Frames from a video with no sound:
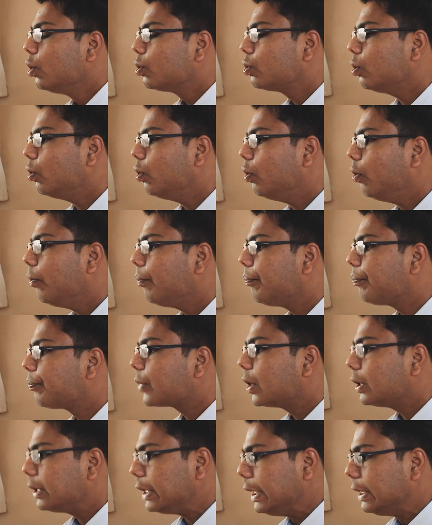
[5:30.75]
So
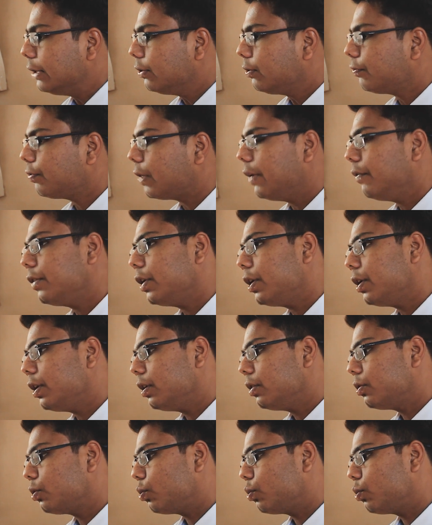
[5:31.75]
3,500